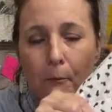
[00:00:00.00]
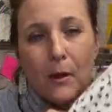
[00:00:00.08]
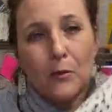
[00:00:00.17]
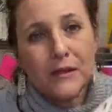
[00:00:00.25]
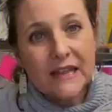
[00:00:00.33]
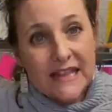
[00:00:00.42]

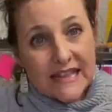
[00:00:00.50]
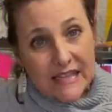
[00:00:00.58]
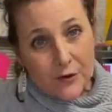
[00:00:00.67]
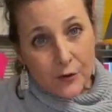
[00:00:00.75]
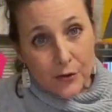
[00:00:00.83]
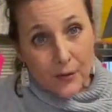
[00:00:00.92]
But with the
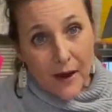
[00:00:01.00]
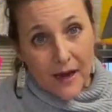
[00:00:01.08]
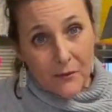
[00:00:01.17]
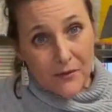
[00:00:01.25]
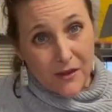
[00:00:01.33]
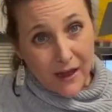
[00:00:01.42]
thinner
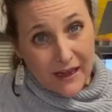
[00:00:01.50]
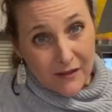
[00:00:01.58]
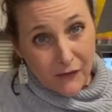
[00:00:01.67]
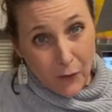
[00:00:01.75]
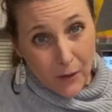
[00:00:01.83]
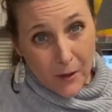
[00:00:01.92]
thread, with
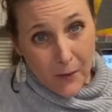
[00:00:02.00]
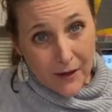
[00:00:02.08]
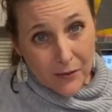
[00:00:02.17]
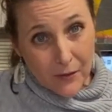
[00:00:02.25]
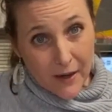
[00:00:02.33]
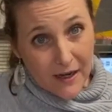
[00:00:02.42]
the 40
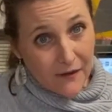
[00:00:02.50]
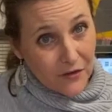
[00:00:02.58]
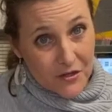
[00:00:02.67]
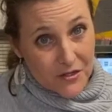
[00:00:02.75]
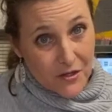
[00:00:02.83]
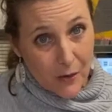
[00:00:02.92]
weight thread, if
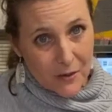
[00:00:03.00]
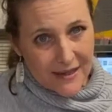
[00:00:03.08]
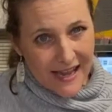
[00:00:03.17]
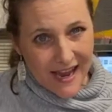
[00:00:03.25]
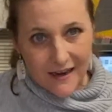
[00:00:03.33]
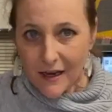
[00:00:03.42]
you just go
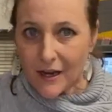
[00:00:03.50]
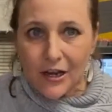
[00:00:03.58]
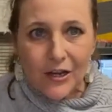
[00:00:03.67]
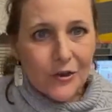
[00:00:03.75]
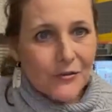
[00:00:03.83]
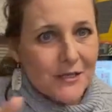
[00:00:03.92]
with that,
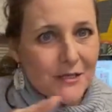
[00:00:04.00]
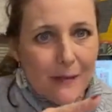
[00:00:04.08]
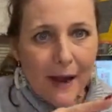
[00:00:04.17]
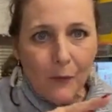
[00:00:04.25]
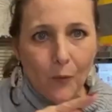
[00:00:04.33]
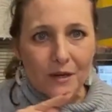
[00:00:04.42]
you just
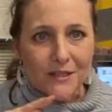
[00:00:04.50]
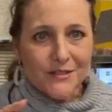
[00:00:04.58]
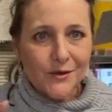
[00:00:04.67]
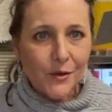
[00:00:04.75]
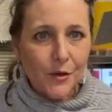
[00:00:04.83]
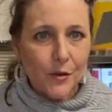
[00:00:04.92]
might want to
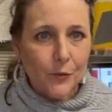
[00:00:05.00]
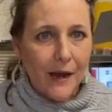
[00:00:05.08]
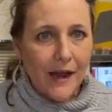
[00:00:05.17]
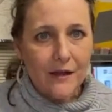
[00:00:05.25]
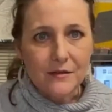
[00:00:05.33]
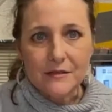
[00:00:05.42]
circle
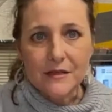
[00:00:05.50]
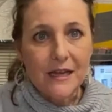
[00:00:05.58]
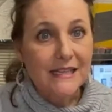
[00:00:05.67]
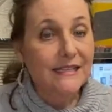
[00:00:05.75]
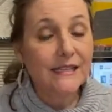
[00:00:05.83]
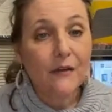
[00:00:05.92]
around
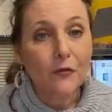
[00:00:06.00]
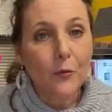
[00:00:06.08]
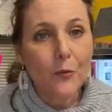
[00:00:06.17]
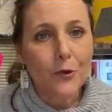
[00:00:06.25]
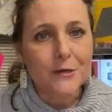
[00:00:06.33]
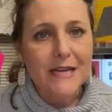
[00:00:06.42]

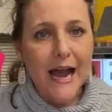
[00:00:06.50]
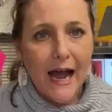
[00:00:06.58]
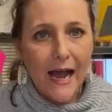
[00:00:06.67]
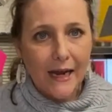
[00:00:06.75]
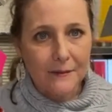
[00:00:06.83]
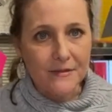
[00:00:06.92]
several more
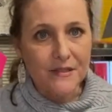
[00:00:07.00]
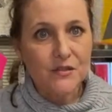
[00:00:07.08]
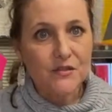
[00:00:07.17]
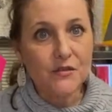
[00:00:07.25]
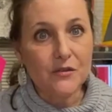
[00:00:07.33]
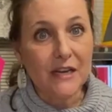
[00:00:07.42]
times
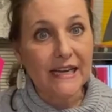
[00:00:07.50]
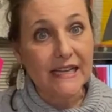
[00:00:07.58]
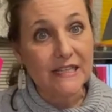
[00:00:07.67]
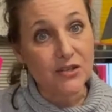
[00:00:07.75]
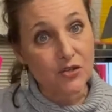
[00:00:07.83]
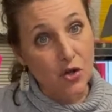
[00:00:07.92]
so that it
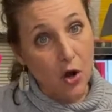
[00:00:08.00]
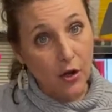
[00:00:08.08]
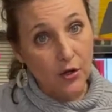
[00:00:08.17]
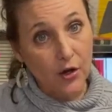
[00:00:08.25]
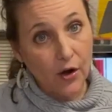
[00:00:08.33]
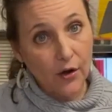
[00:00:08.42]
gets
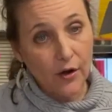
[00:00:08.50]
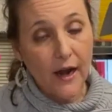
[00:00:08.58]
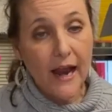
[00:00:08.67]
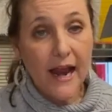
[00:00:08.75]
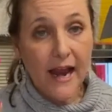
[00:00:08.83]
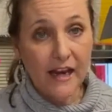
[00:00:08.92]
darker
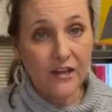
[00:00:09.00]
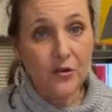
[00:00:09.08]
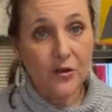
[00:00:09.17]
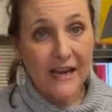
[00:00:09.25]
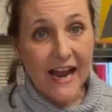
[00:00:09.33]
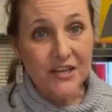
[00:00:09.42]
and
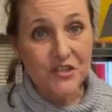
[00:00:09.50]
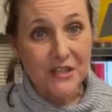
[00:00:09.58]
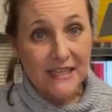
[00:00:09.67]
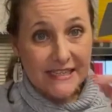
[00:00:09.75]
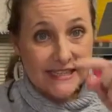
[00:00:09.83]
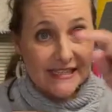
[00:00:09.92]
you can
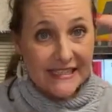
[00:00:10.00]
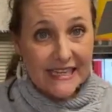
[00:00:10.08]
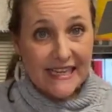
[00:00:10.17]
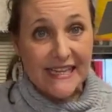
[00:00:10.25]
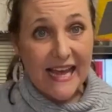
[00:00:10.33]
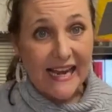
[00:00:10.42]
actually
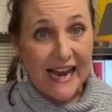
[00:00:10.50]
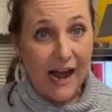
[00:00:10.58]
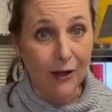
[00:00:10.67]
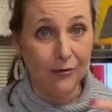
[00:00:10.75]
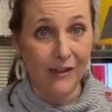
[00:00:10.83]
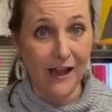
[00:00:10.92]
see that
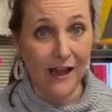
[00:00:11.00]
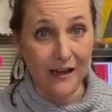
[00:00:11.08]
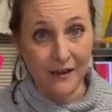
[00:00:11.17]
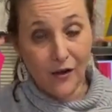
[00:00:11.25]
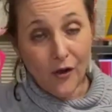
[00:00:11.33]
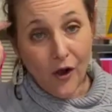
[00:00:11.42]

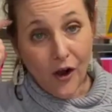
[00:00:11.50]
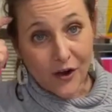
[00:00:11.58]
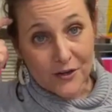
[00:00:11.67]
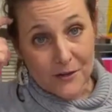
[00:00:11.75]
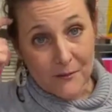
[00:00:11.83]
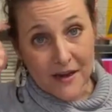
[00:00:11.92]
outline
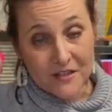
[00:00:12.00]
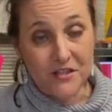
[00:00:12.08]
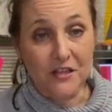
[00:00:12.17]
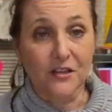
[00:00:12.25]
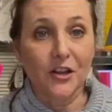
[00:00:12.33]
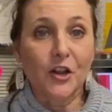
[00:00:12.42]
or
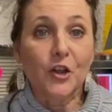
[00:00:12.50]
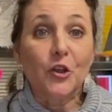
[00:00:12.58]
dimension.